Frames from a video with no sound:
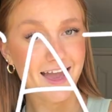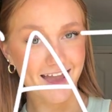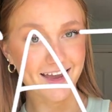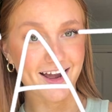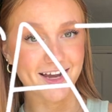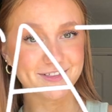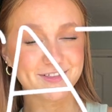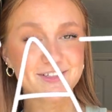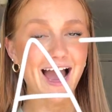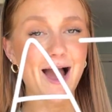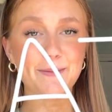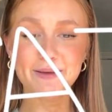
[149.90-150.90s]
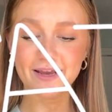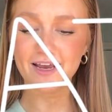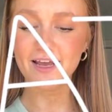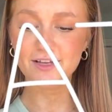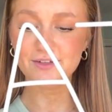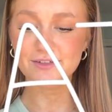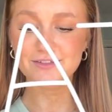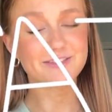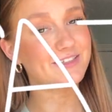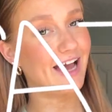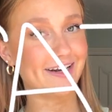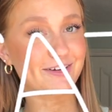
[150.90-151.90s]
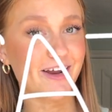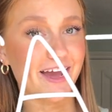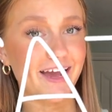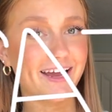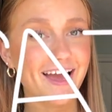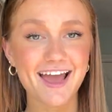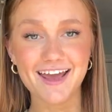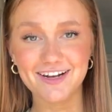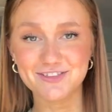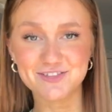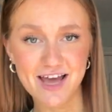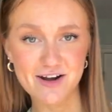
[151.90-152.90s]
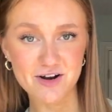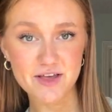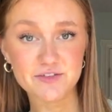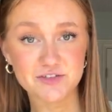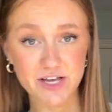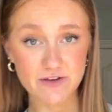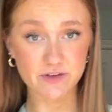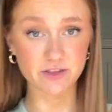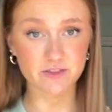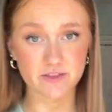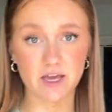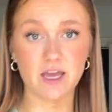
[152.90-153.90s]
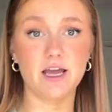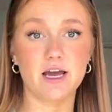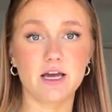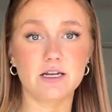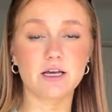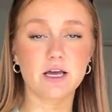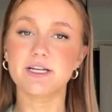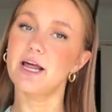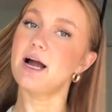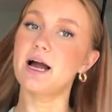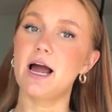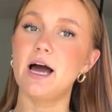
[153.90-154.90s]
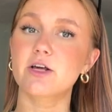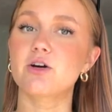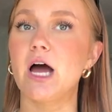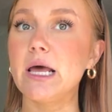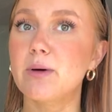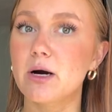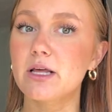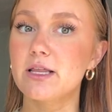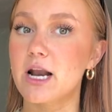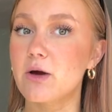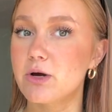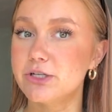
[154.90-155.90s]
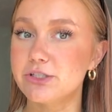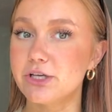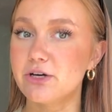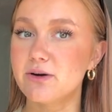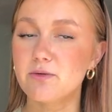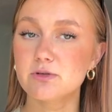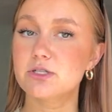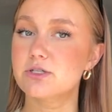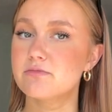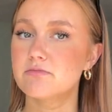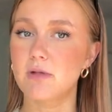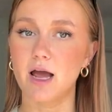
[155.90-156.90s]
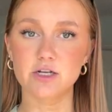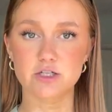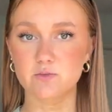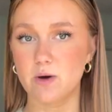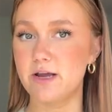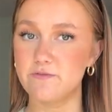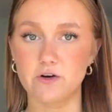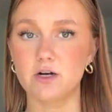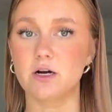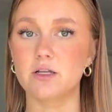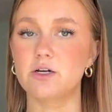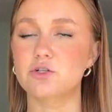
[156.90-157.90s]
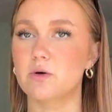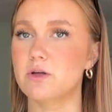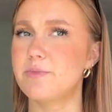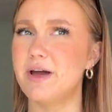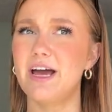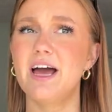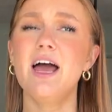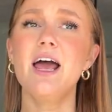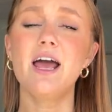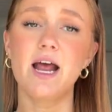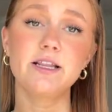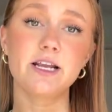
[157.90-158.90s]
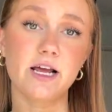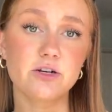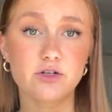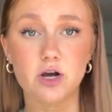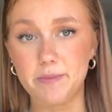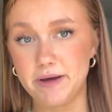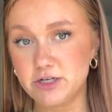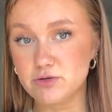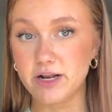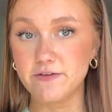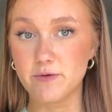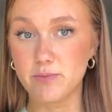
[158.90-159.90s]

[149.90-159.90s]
Hey guys, happy Saturday. It is Saturday the 7th, and today I had a grad party that I went to. I just went for a short little bit, and then I got Paige ready for